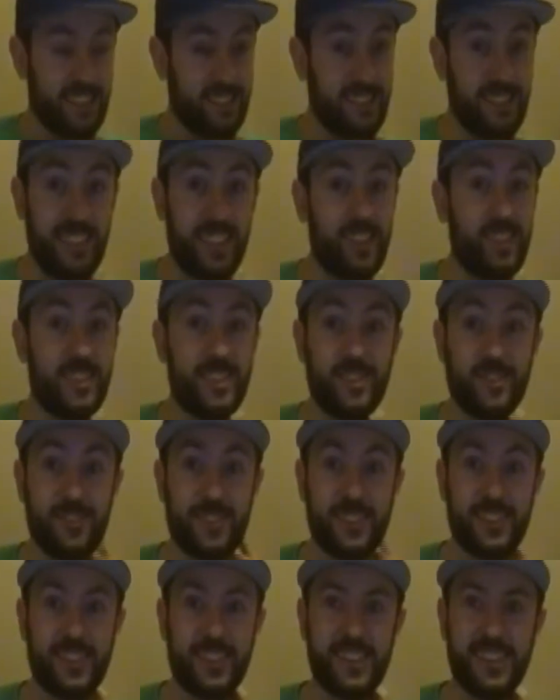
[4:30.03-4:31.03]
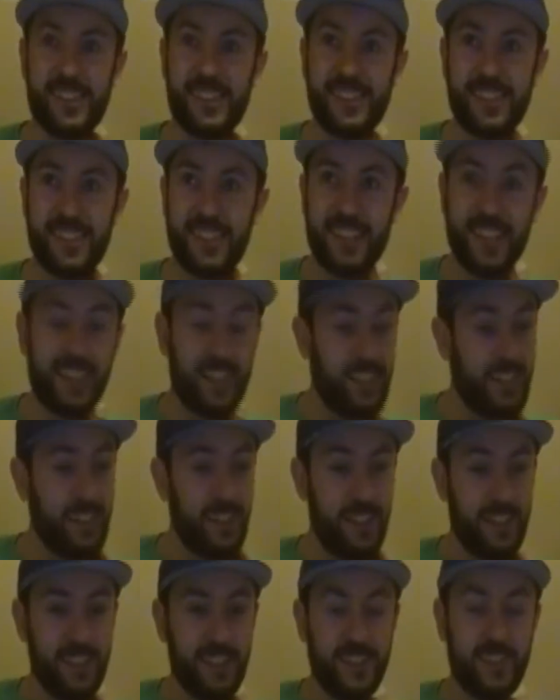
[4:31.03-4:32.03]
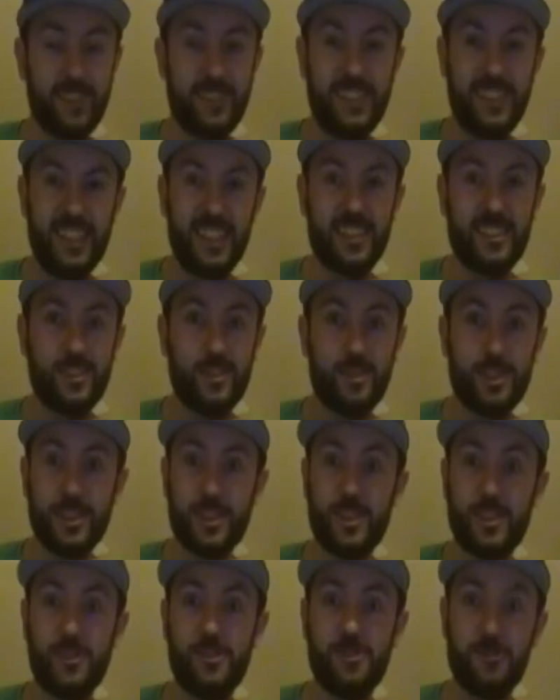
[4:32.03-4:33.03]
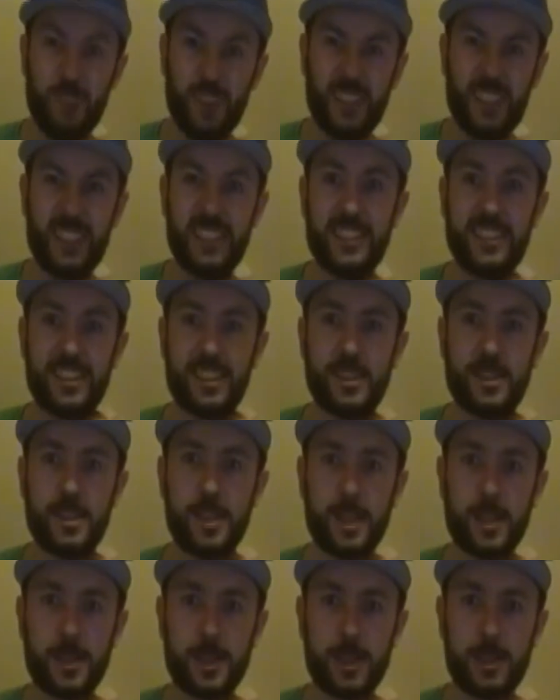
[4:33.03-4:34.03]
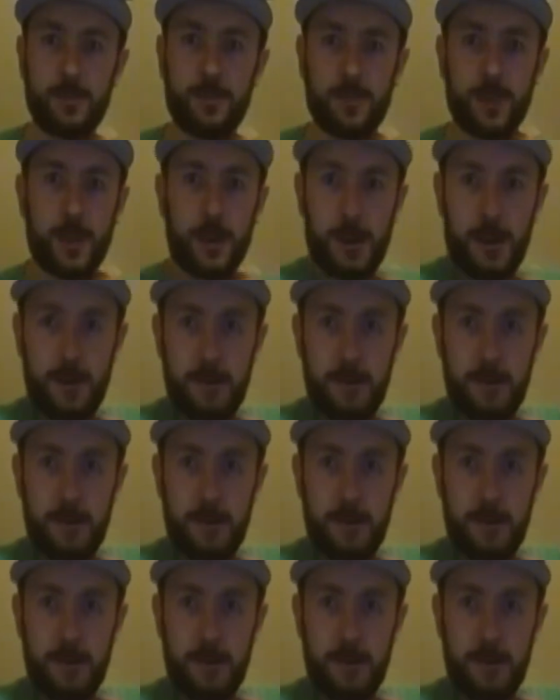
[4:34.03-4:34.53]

I'll tell you what you think. You get what you fucking deserve.